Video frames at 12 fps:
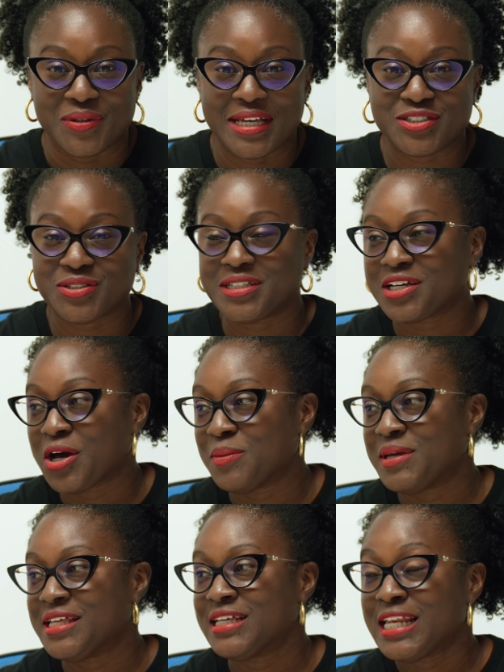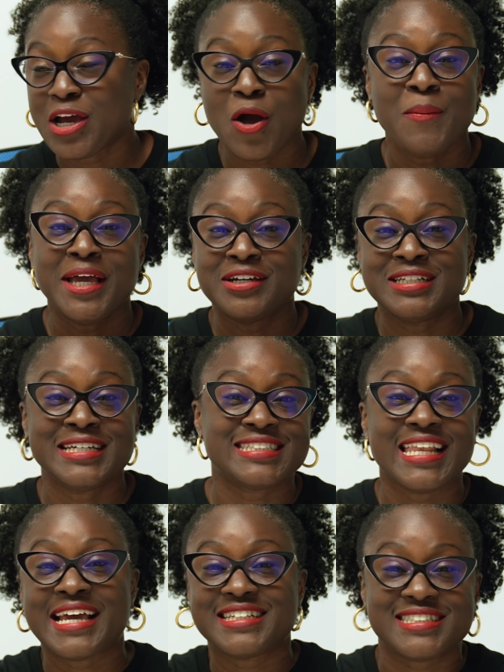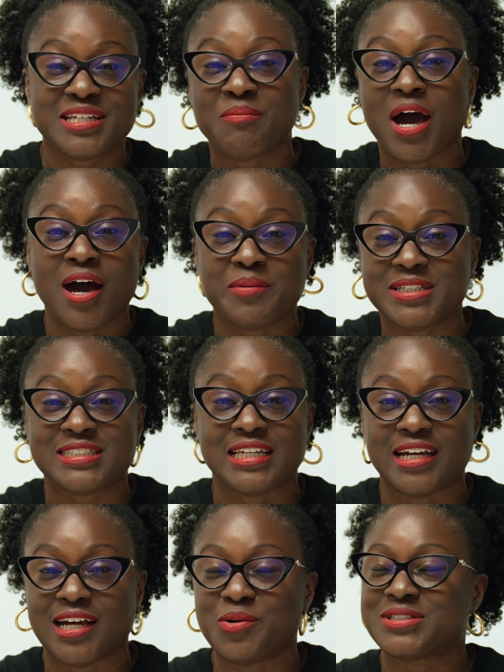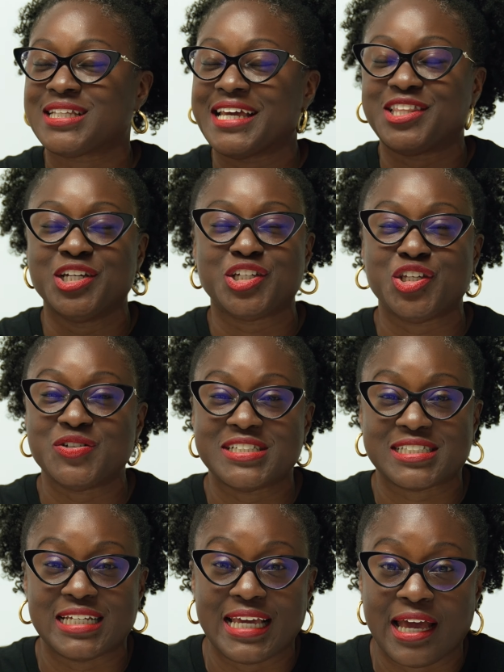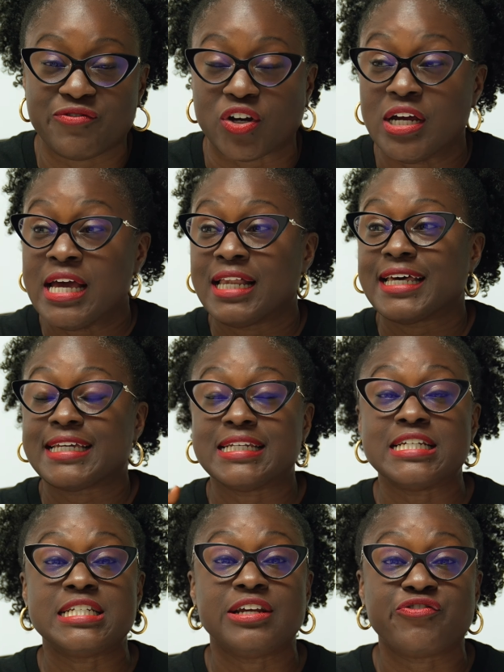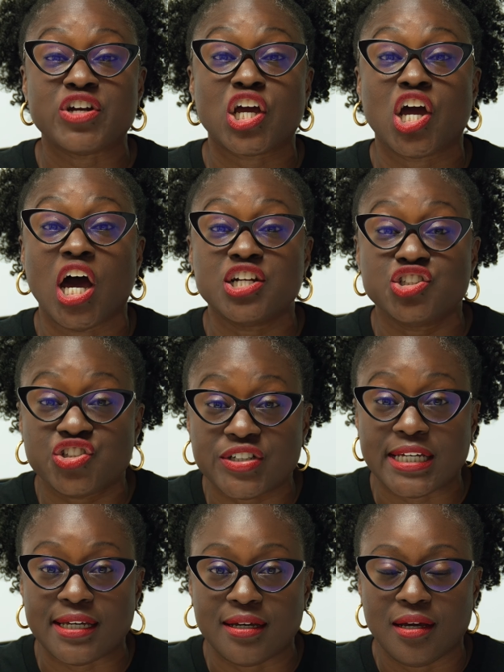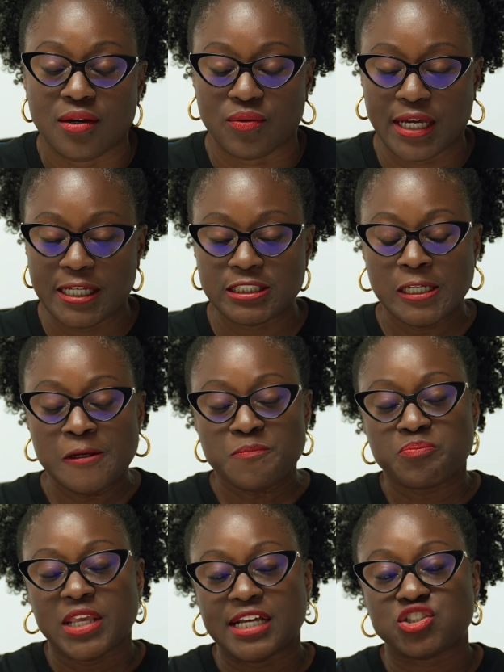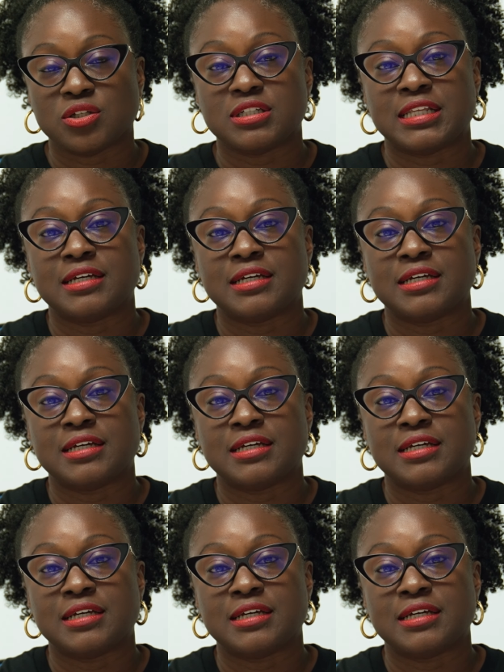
And so they come in, they're like, oh my goodness, Legacy Mom is here. It was like the cutest thing ever, like in a different country, right? And so